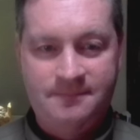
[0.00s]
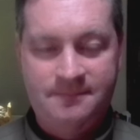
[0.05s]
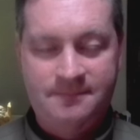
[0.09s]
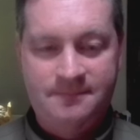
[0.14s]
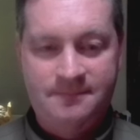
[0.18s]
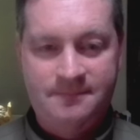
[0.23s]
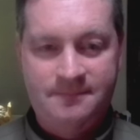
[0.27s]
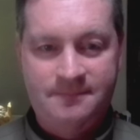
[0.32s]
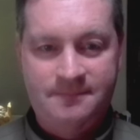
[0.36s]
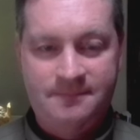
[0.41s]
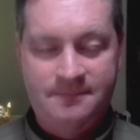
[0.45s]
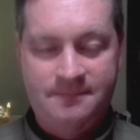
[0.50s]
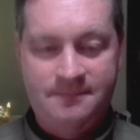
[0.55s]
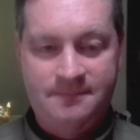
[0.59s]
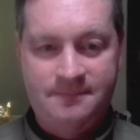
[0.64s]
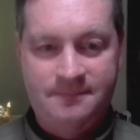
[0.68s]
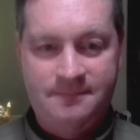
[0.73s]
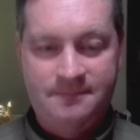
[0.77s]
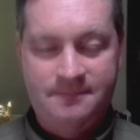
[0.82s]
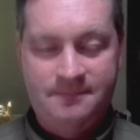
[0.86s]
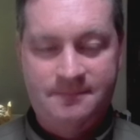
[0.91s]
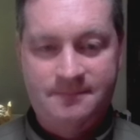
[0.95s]

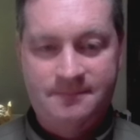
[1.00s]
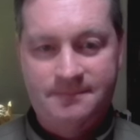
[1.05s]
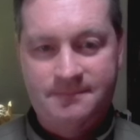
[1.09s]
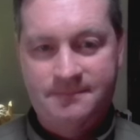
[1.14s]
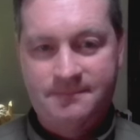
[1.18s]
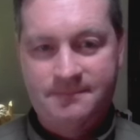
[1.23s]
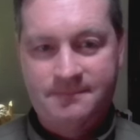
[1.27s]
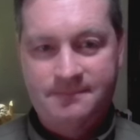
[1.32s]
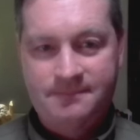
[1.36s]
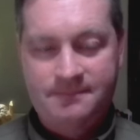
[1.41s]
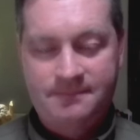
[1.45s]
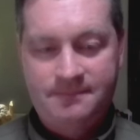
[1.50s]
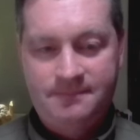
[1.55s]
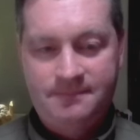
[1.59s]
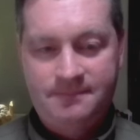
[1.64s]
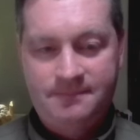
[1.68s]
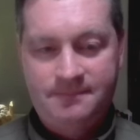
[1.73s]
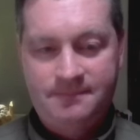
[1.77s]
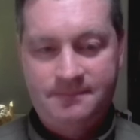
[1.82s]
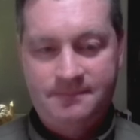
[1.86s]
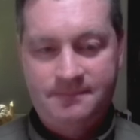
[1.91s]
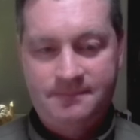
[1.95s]

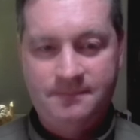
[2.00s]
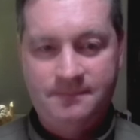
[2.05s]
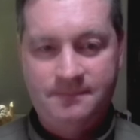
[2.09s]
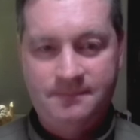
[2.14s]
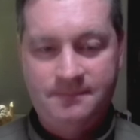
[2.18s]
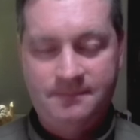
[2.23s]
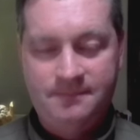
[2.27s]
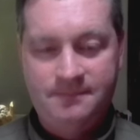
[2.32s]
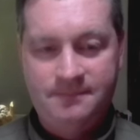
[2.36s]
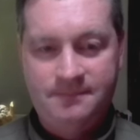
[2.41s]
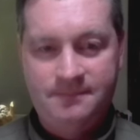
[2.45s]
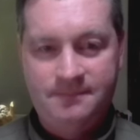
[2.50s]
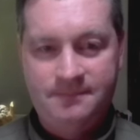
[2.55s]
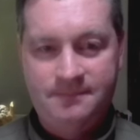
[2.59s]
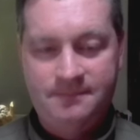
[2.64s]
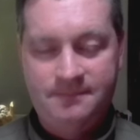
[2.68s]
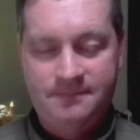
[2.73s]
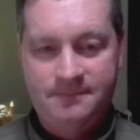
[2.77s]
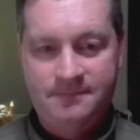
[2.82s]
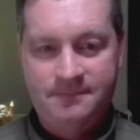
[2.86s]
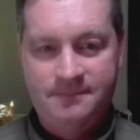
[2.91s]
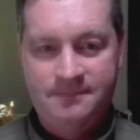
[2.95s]

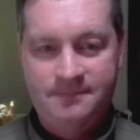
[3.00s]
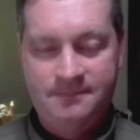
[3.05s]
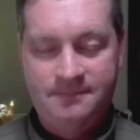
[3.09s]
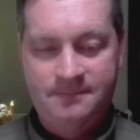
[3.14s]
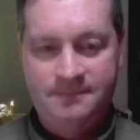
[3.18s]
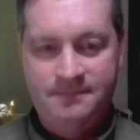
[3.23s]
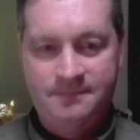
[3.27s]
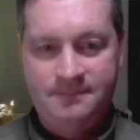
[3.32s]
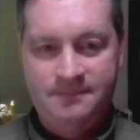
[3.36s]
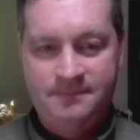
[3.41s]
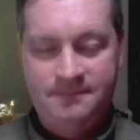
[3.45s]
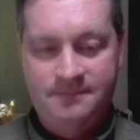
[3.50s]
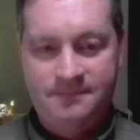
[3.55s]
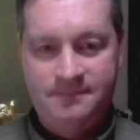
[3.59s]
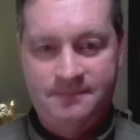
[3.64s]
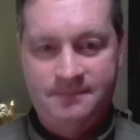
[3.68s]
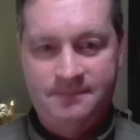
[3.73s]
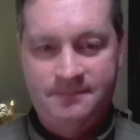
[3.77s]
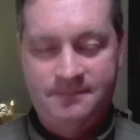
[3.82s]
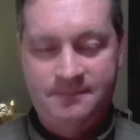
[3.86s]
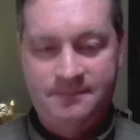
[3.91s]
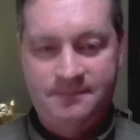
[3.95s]

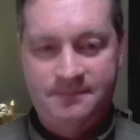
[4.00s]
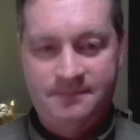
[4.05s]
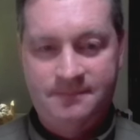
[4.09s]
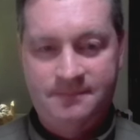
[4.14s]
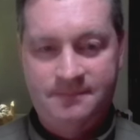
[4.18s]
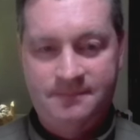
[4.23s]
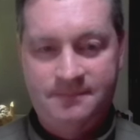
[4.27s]
(silent)